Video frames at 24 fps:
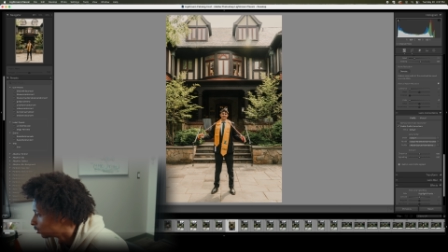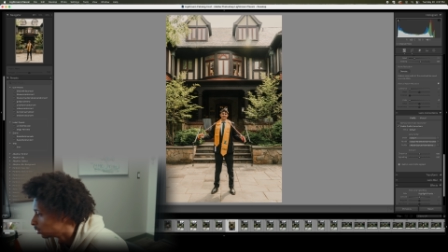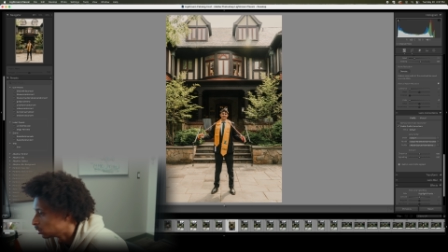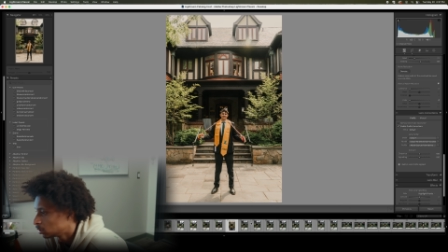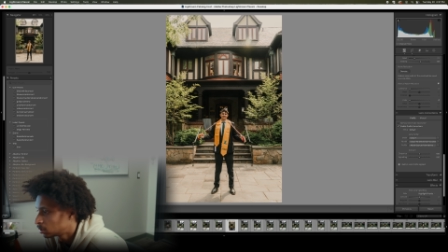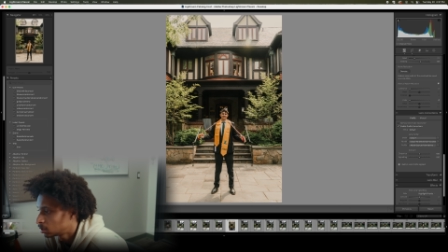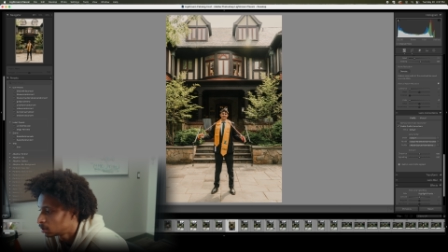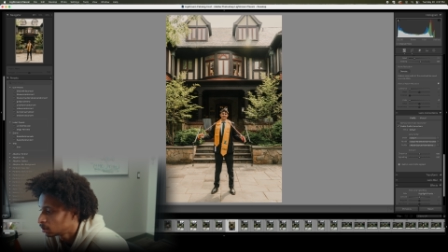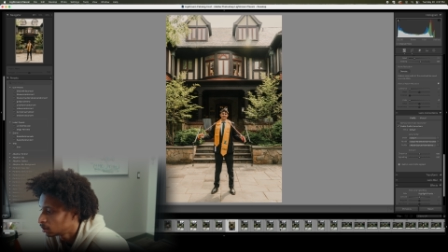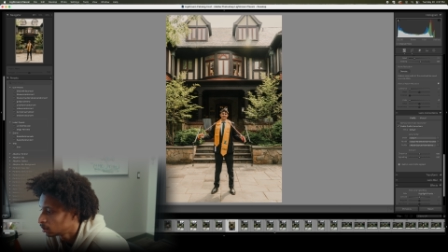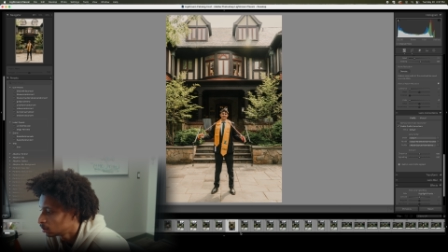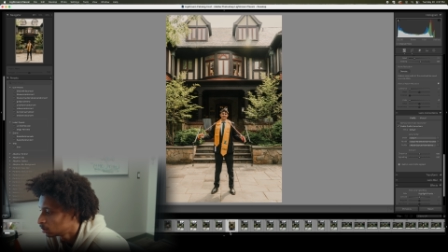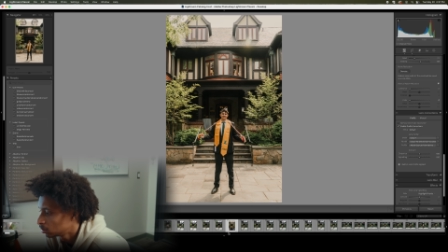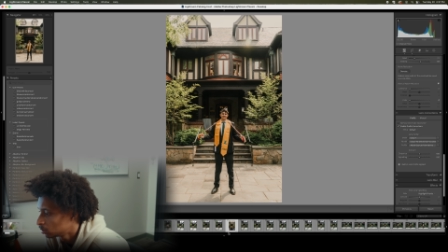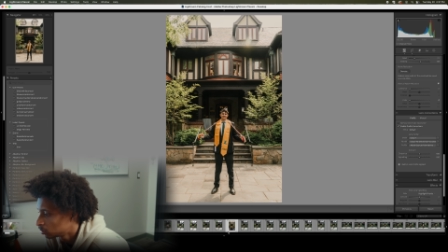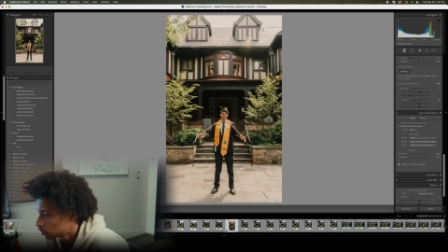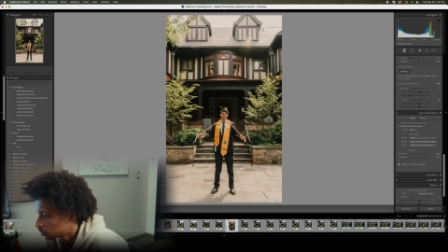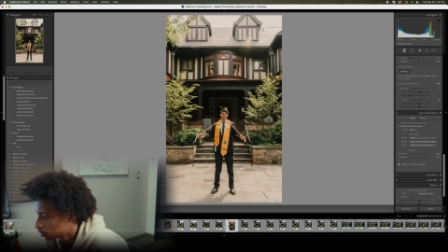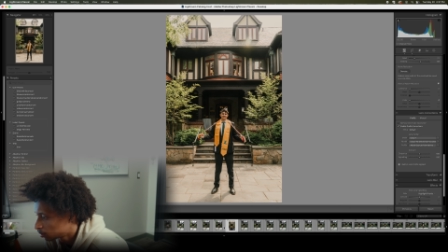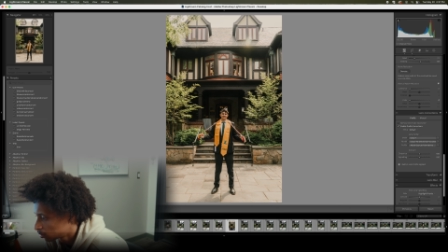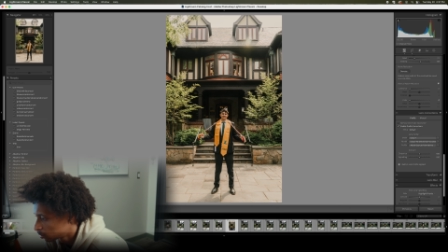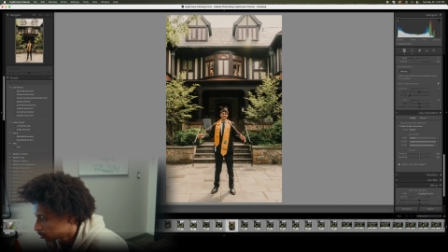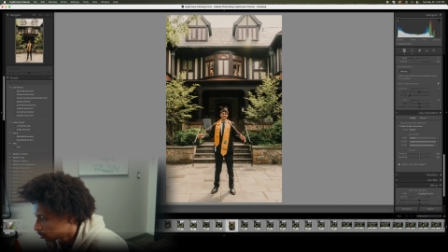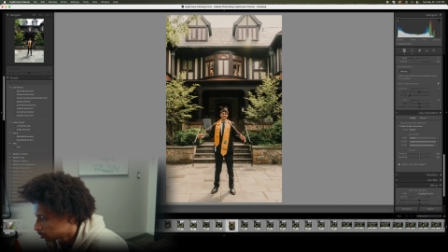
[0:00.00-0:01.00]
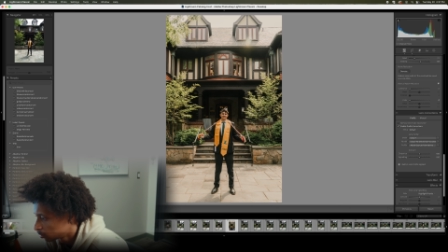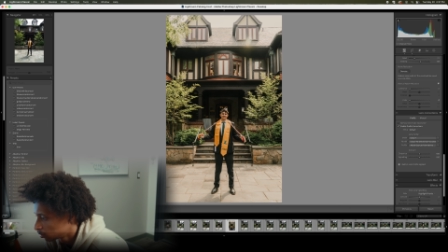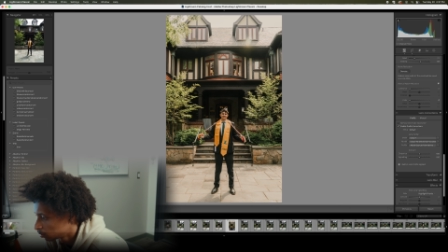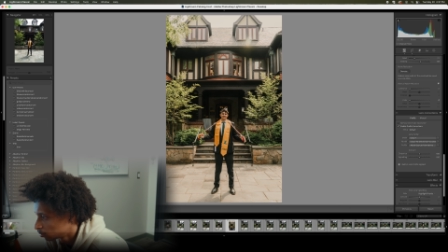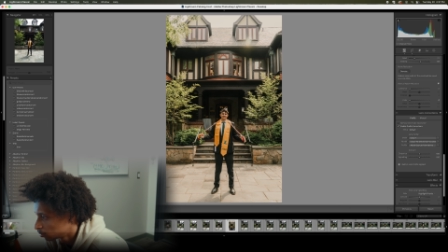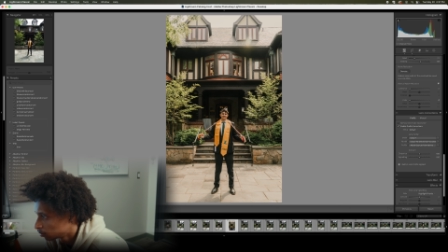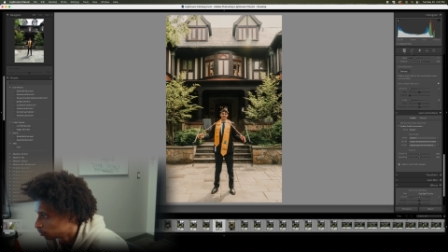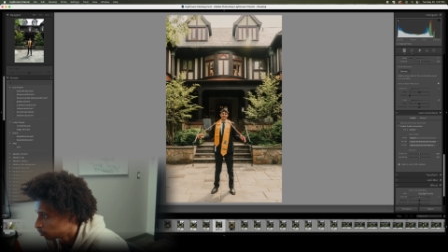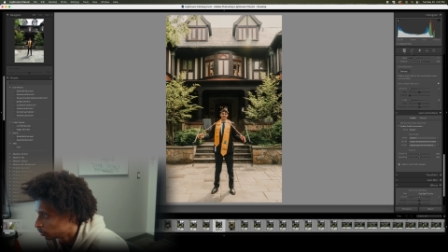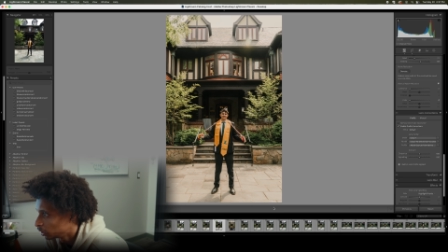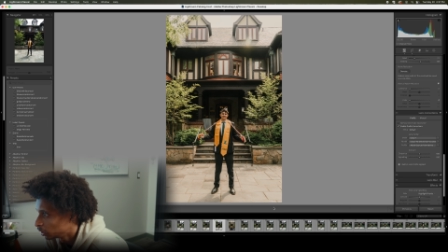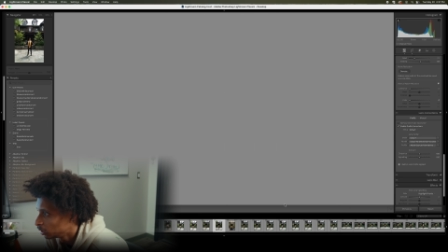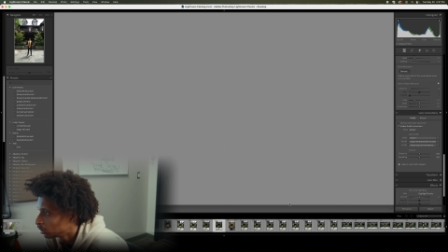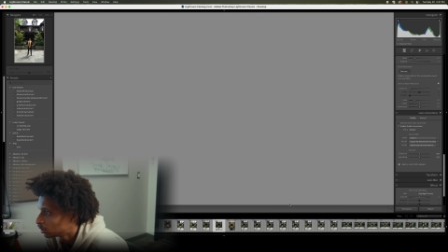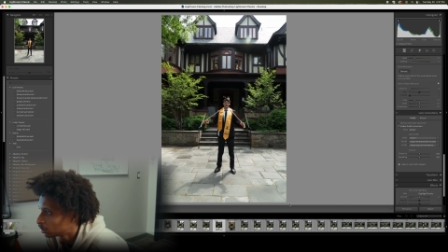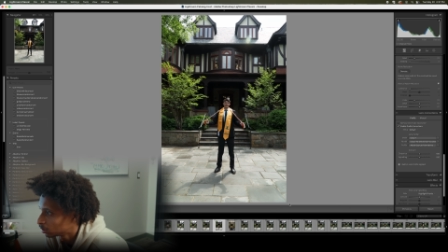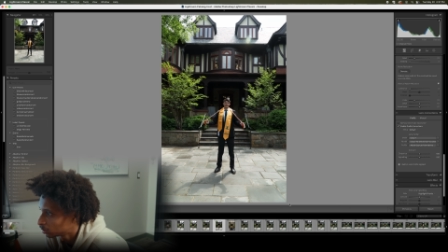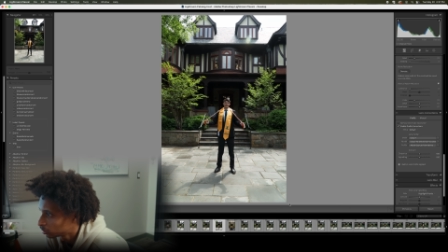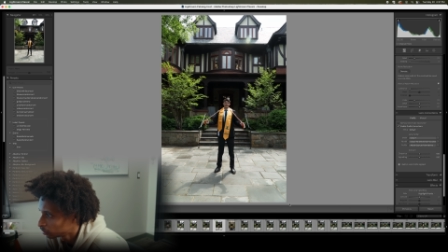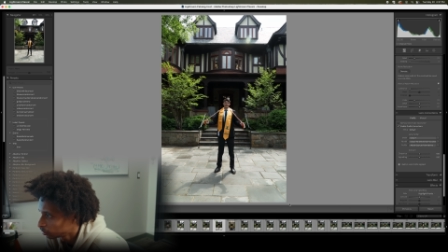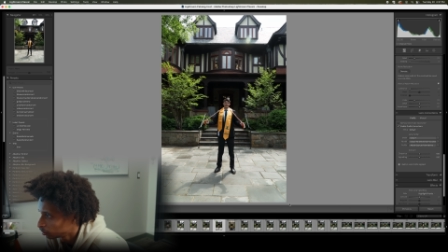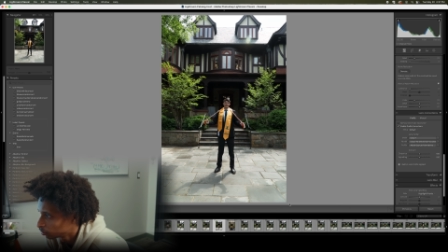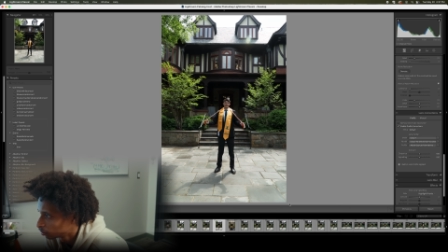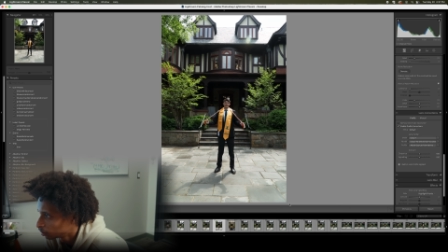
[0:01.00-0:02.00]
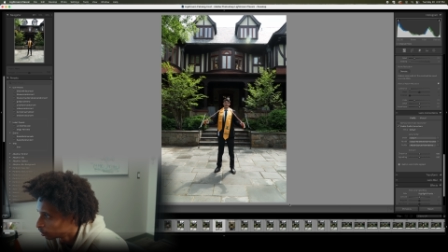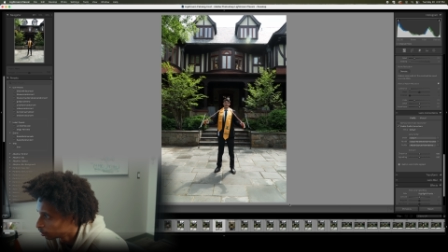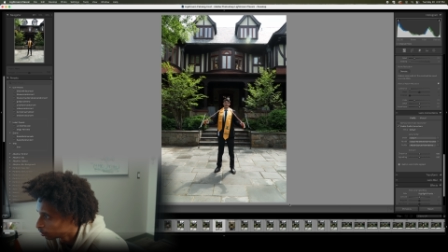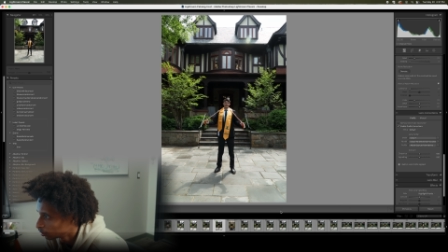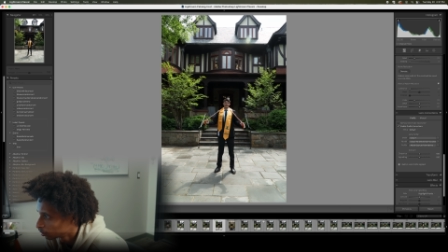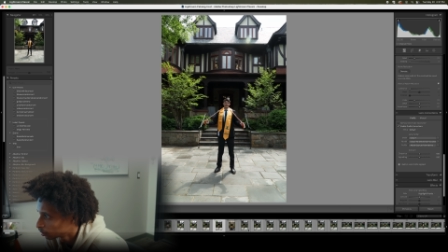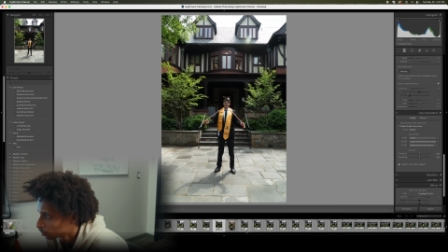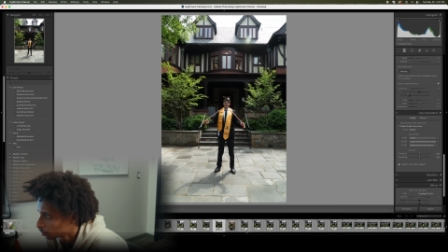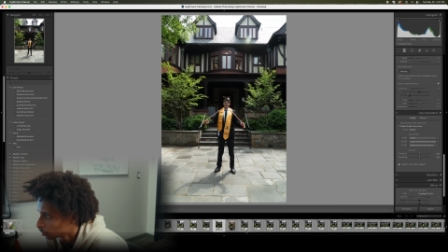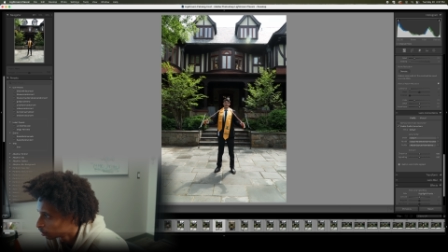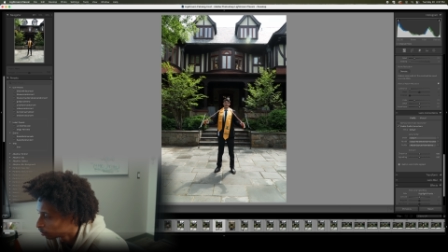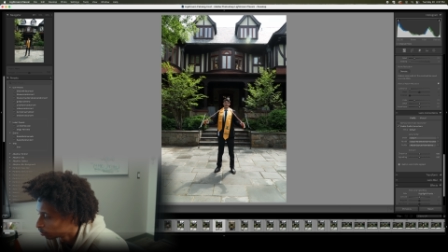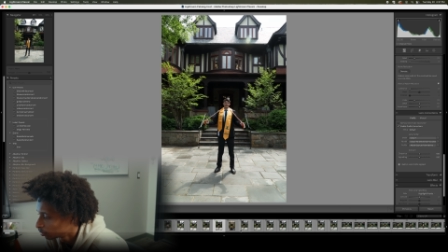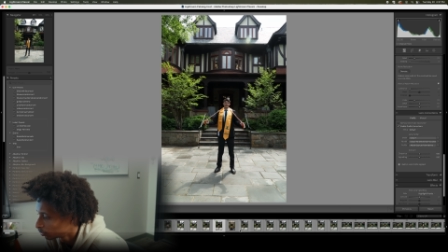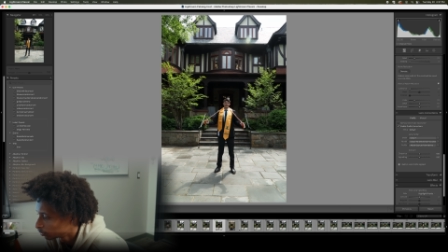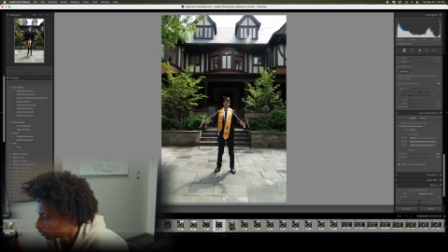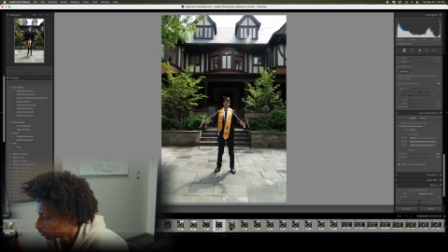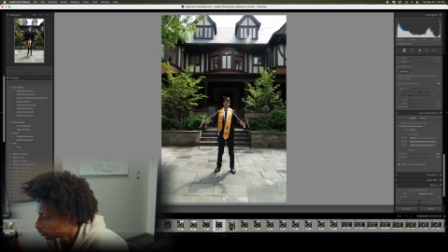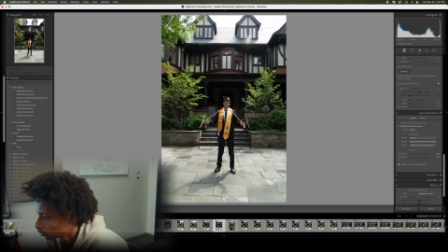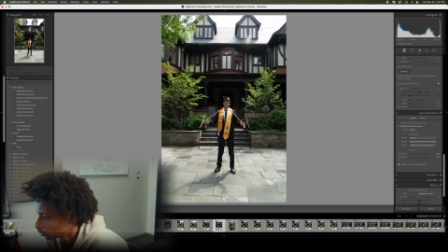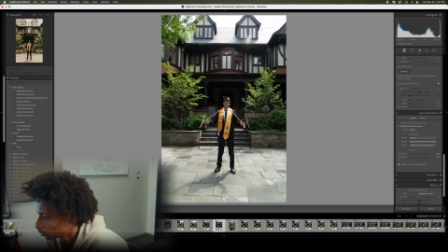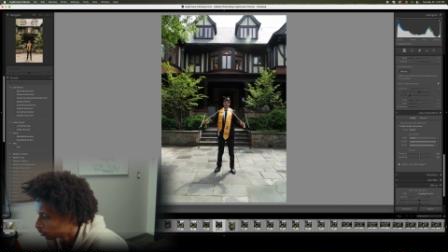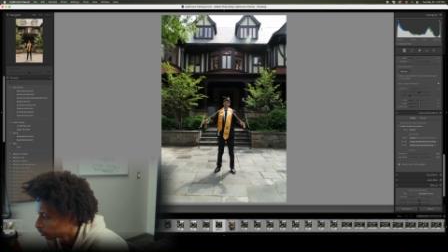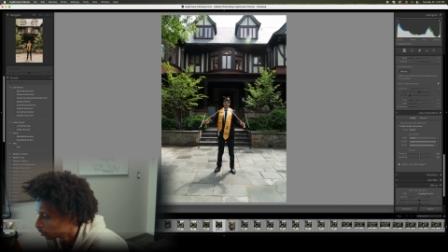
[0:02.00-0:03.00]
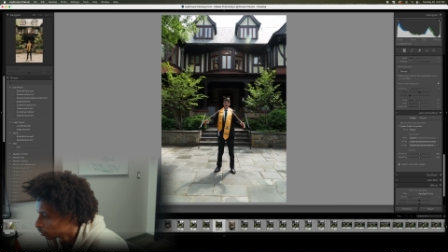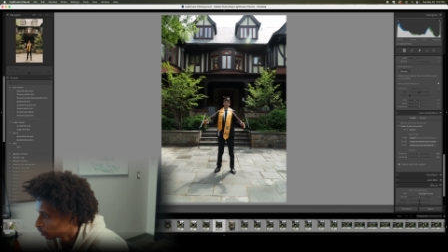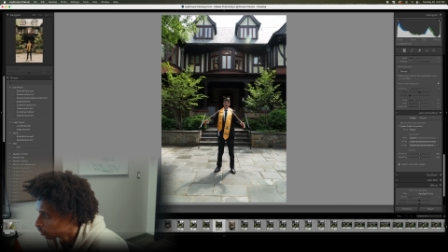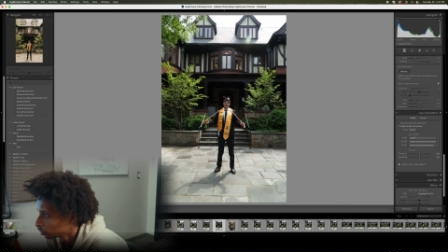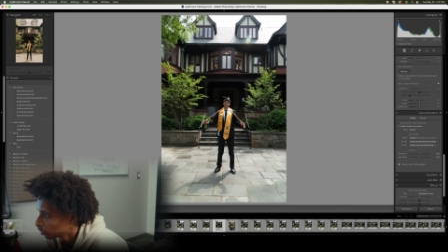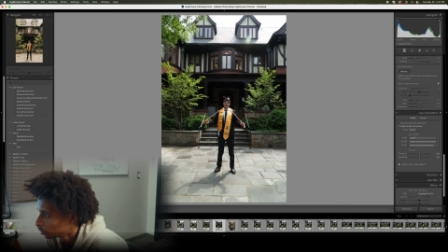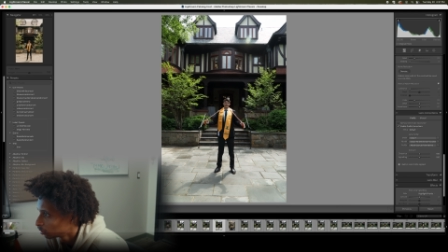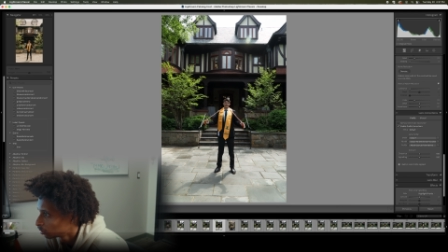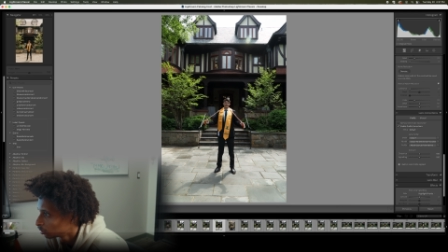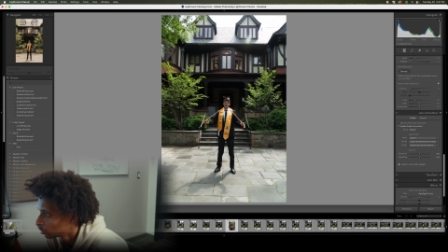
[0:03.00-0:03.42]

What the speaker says: This is basically what it looked like before.